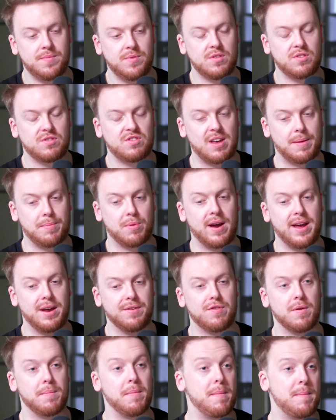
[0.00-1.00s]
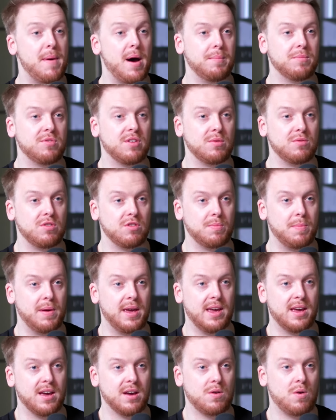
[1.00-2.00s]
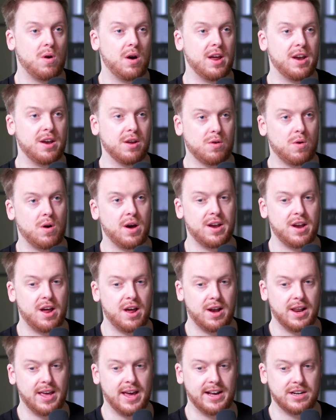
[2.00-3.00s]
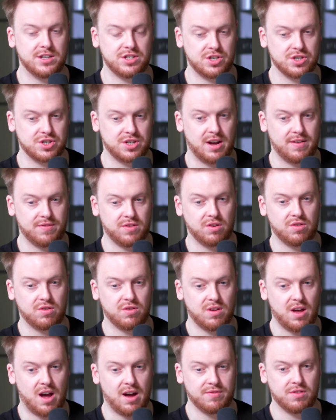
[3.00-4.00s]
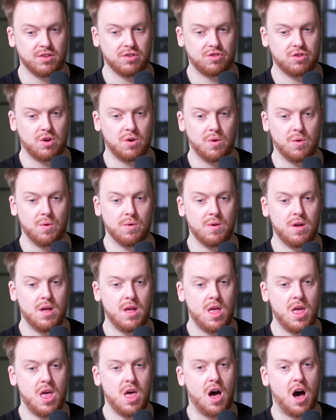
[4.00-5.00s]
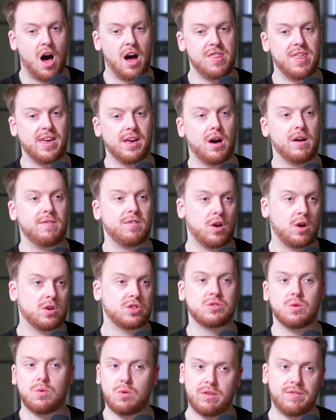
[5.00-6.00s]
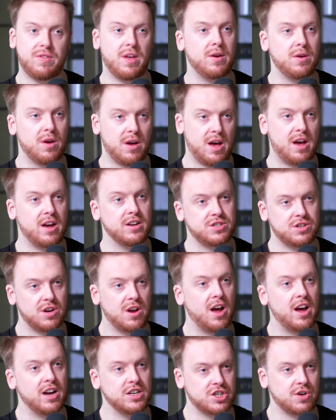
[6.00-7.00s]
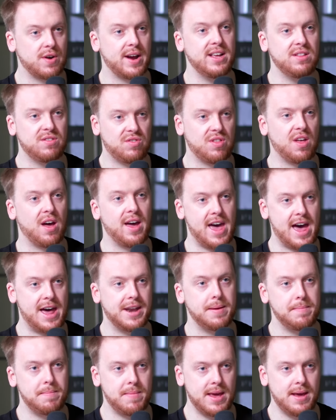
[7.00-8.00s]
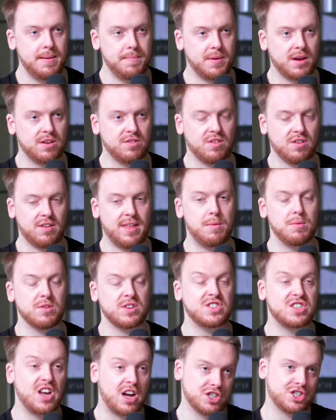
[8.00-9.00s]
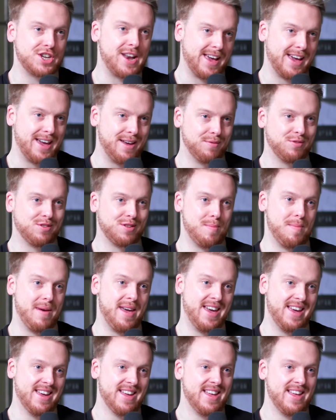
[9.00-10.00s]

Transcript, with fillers: separated from my mum, so to speak, at quite an, quite an early age, just after after school. I think I've lost all of the, her her traits that I had in me because they were such negatives to me.